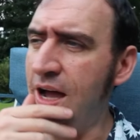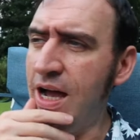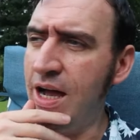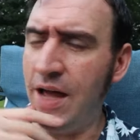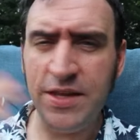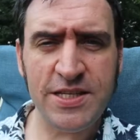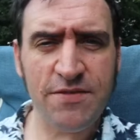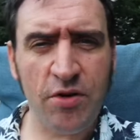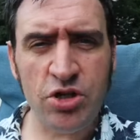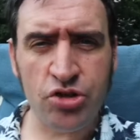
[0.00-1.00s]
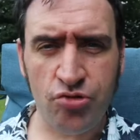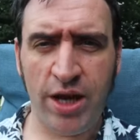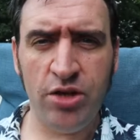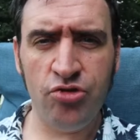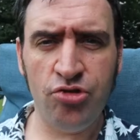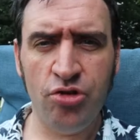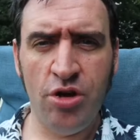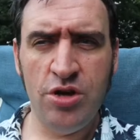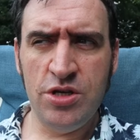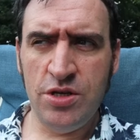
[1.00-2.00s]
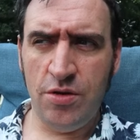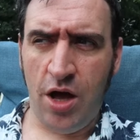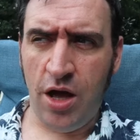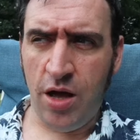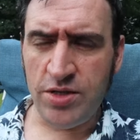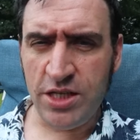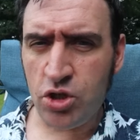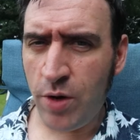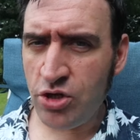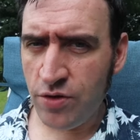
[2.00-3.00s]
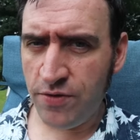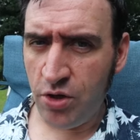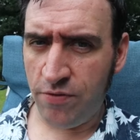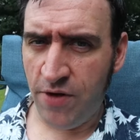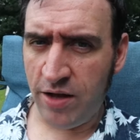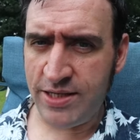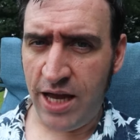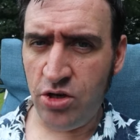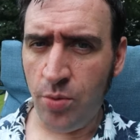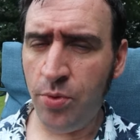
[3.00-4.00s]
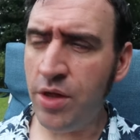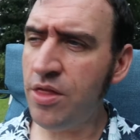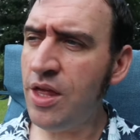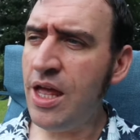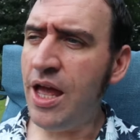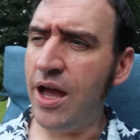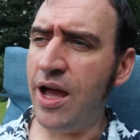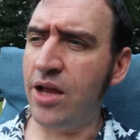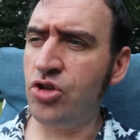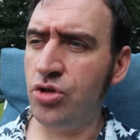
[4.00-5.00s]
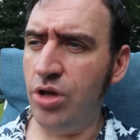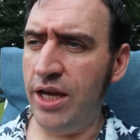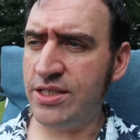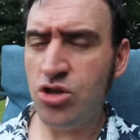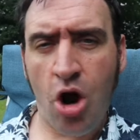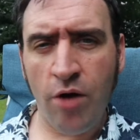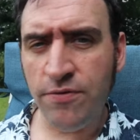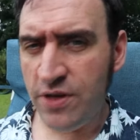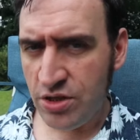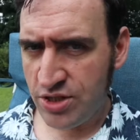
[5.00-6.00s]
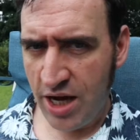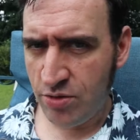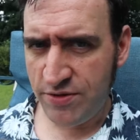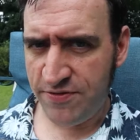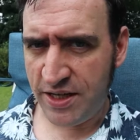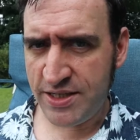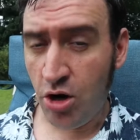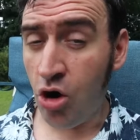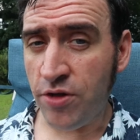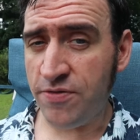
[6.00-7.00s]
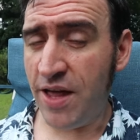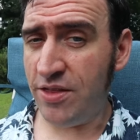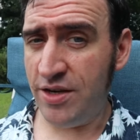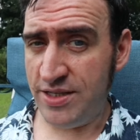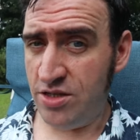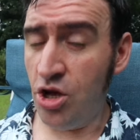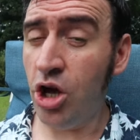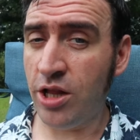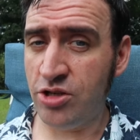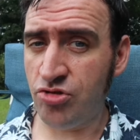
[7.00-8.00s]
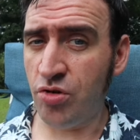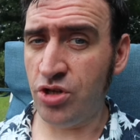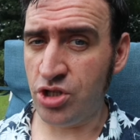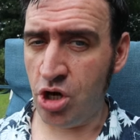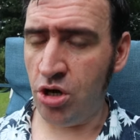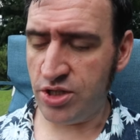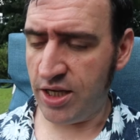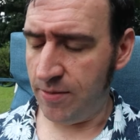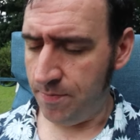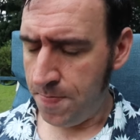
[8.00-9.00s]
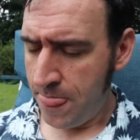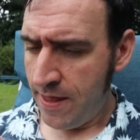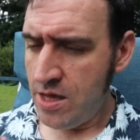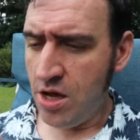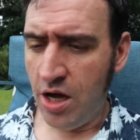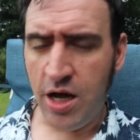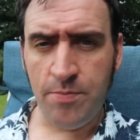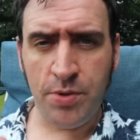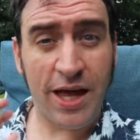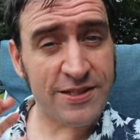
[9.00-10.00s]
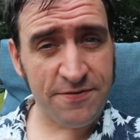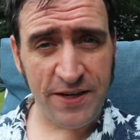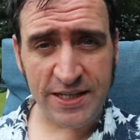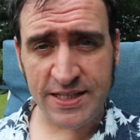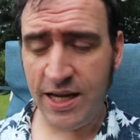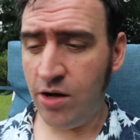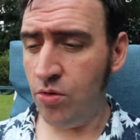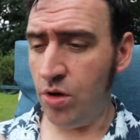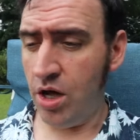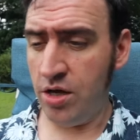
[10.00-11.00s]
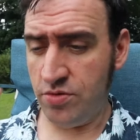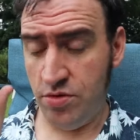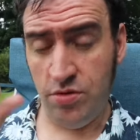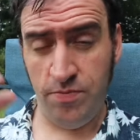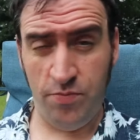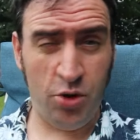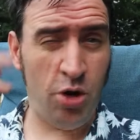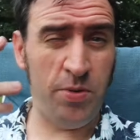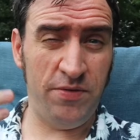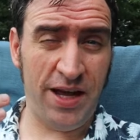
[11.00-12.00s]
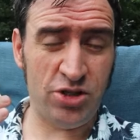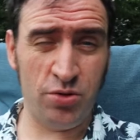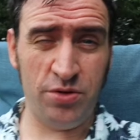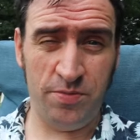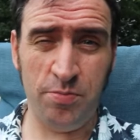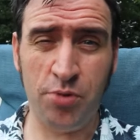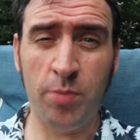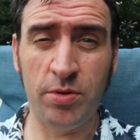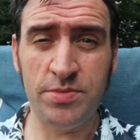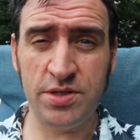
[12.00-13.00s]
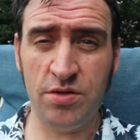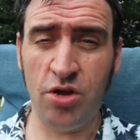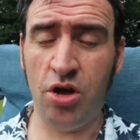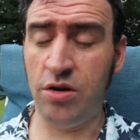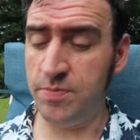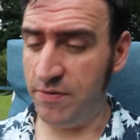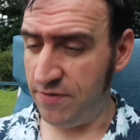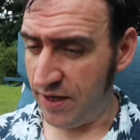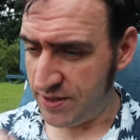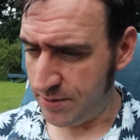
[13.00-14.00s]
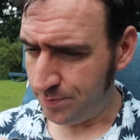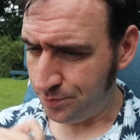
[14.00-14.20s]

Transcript: Uh, and this is a very strange Uh, situation for your file to end up with, and it's not obvious how to fix it the fact that it's the hairline stroke that's causing it. Um, but that's fixed now. Uh, the couple of actual problems there have been fixed.